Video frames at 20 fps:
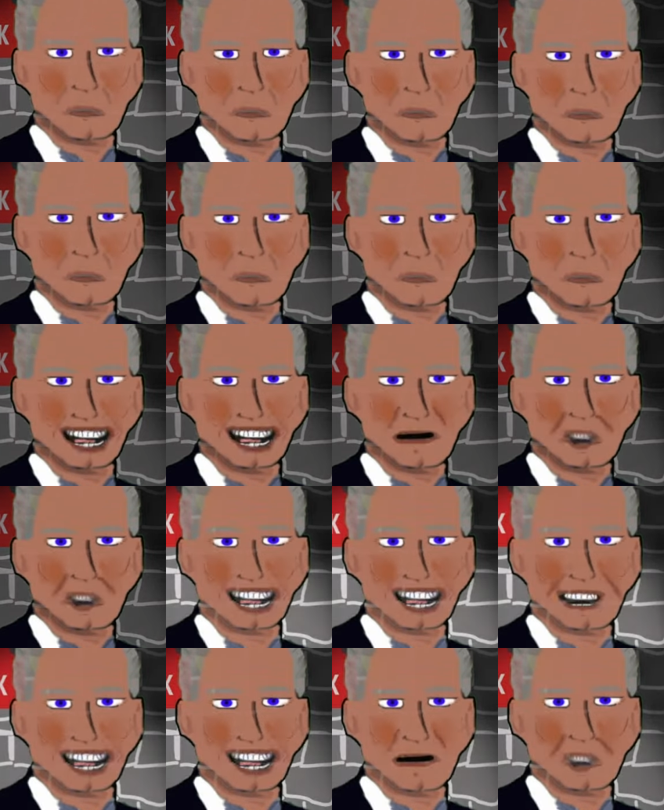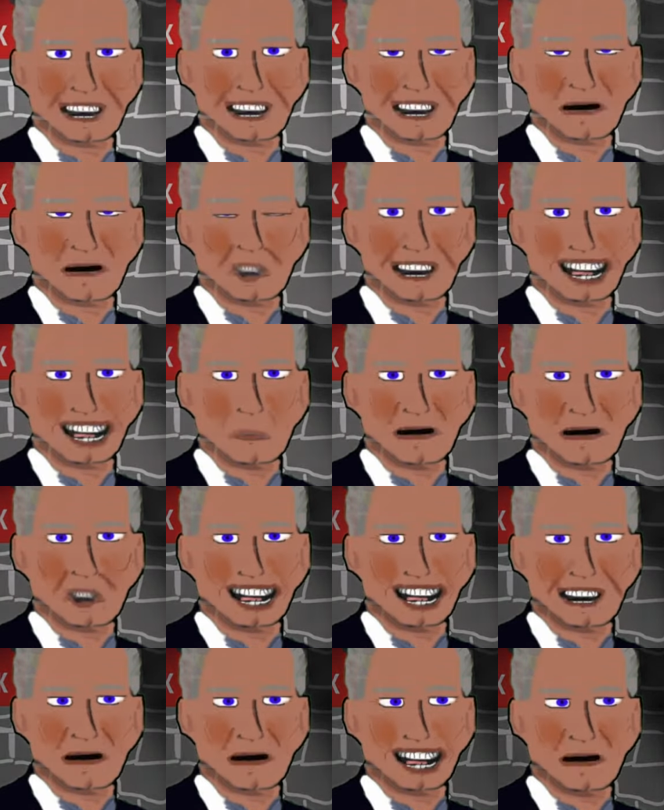that's what I teach at
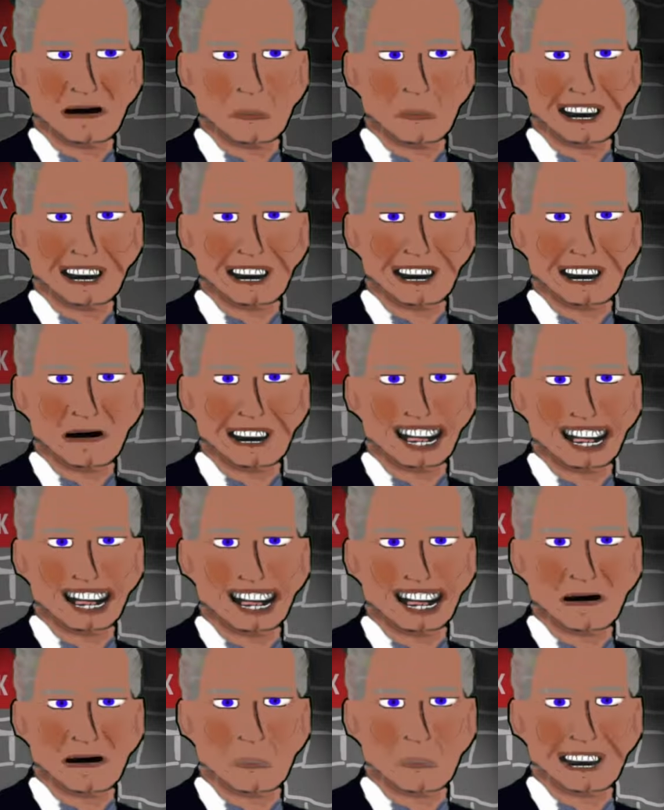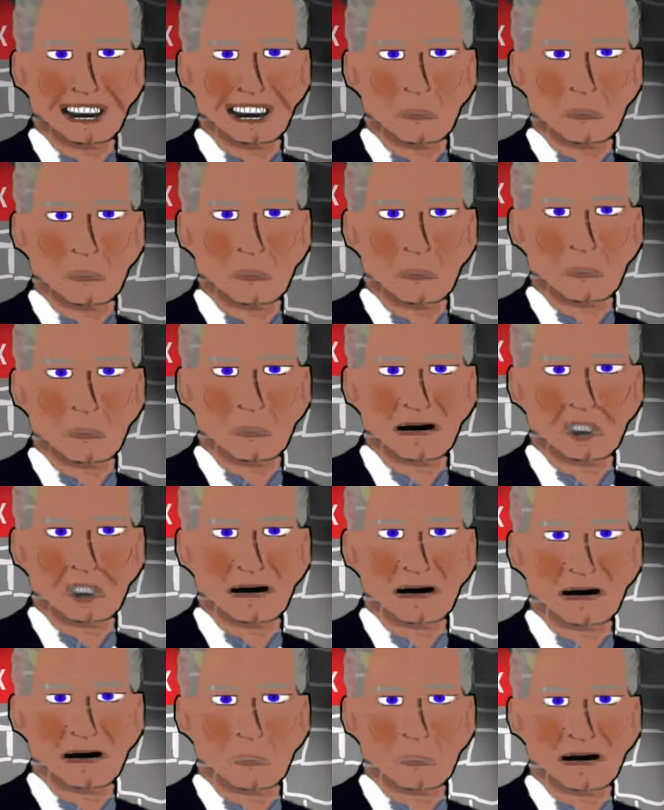University of Penn, Space. This
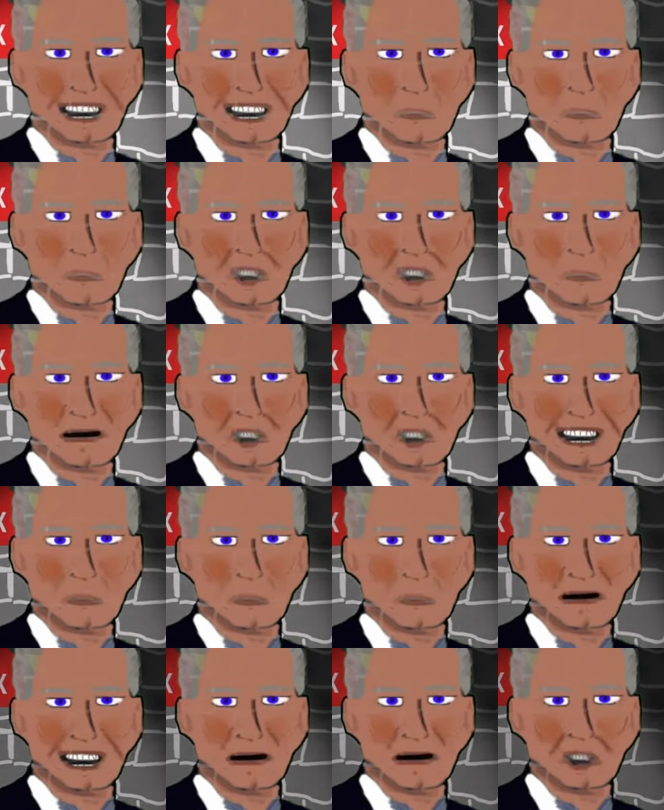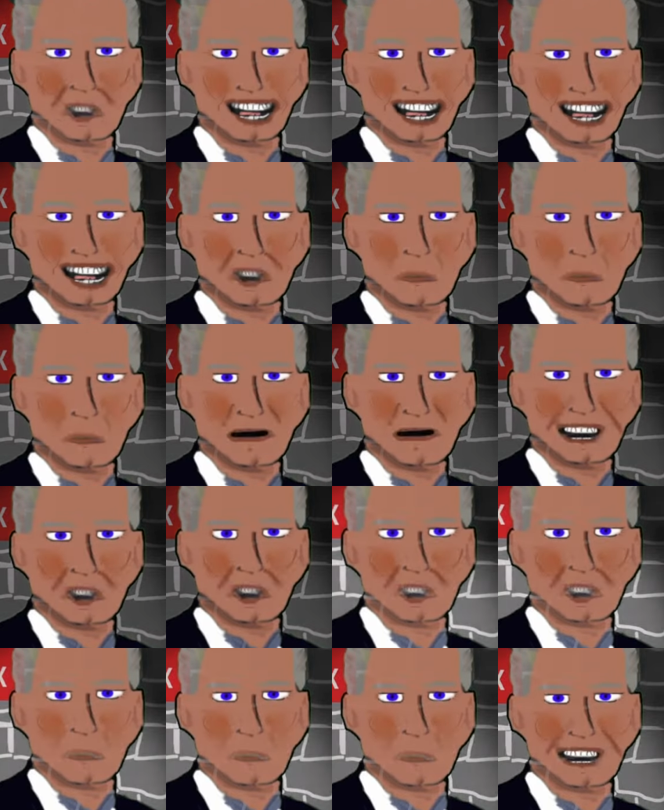is what we teach in college now,
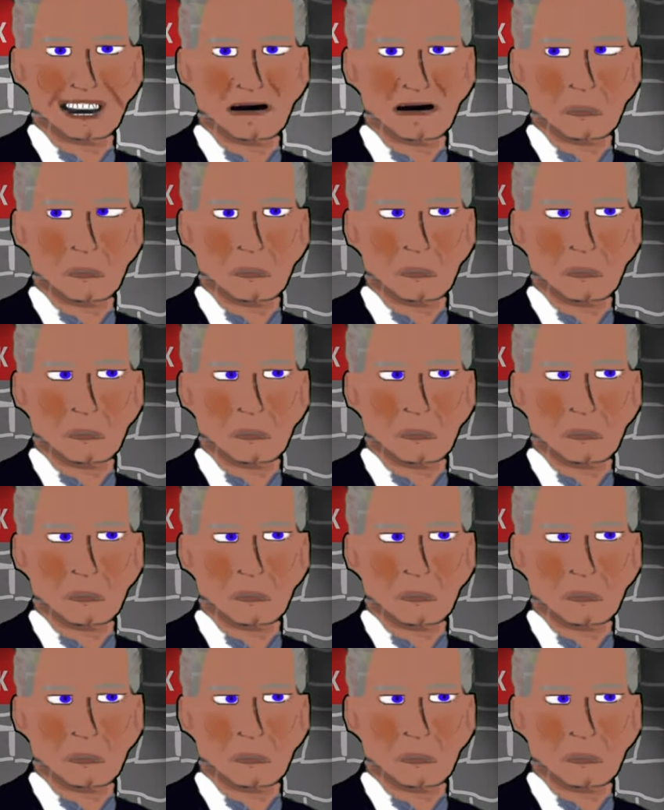Space.